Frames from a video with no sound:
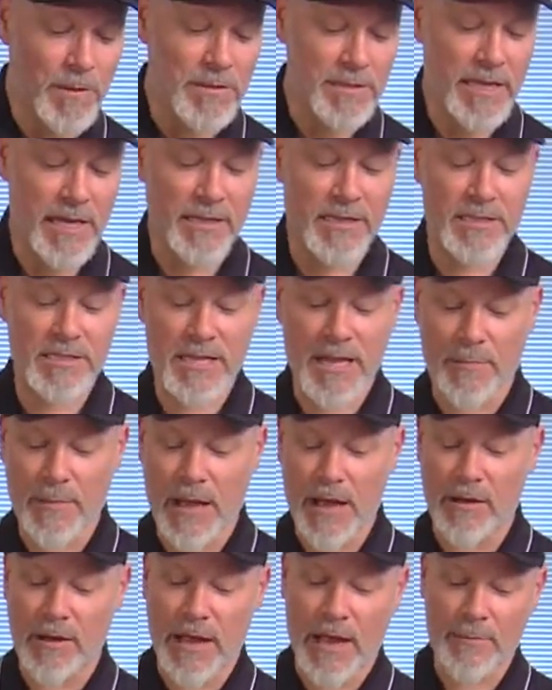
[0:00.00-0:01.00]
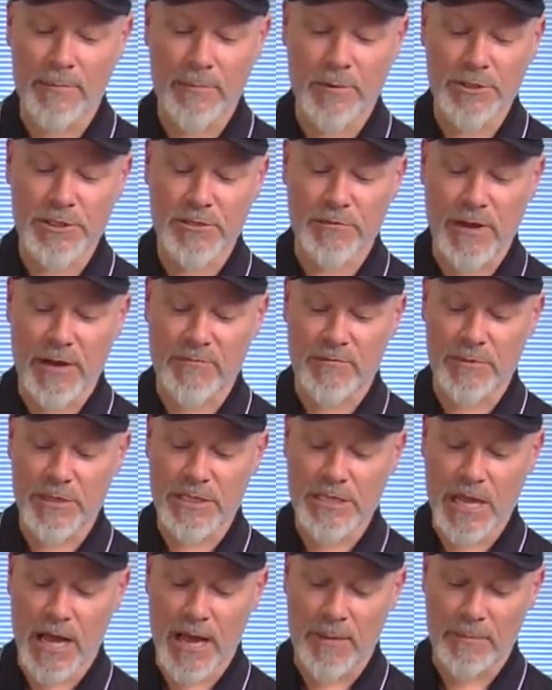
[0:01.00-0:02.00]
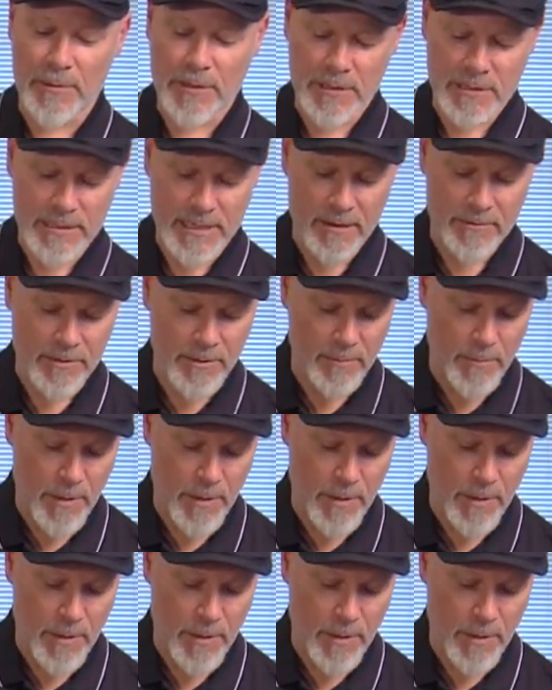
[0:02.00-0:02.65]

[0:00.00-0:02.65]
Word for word: take the stem out. I push it right from the top down to the